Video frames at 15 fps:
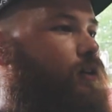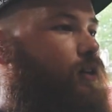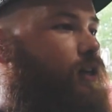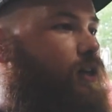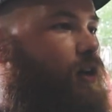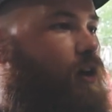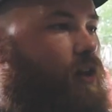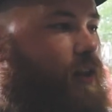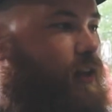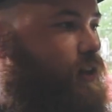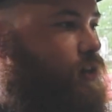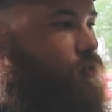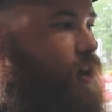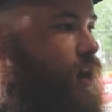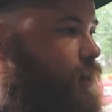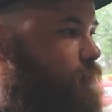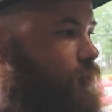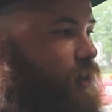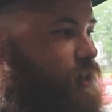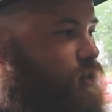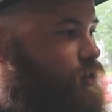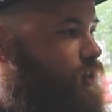get all that grime,
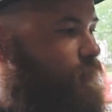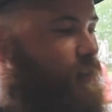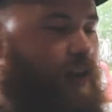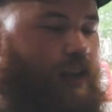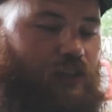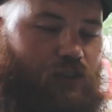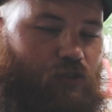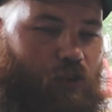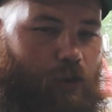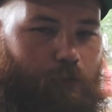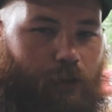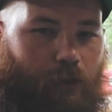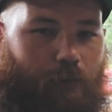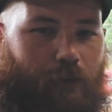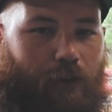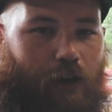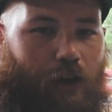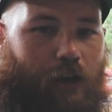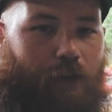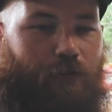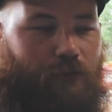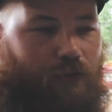kind of see if I can't scrub a little bit
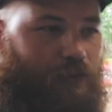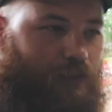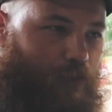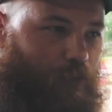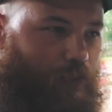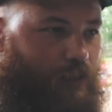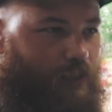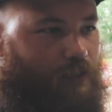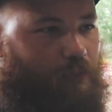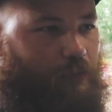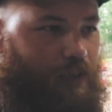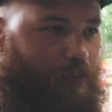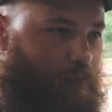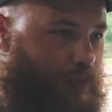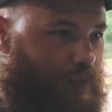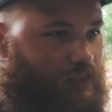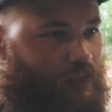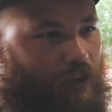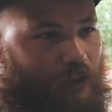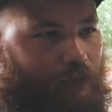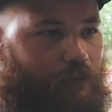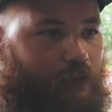off, see if we can get some of that mess
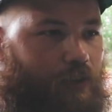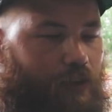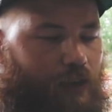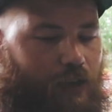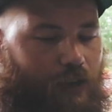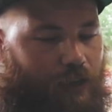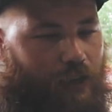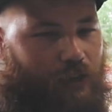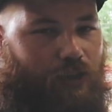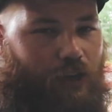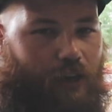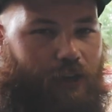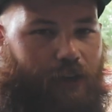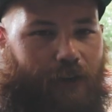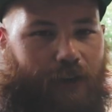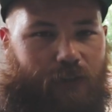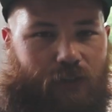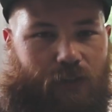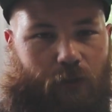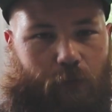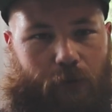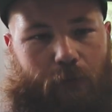off. Gotta talk to you guys
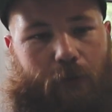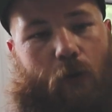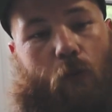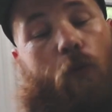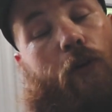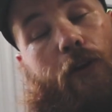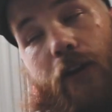a little bit about what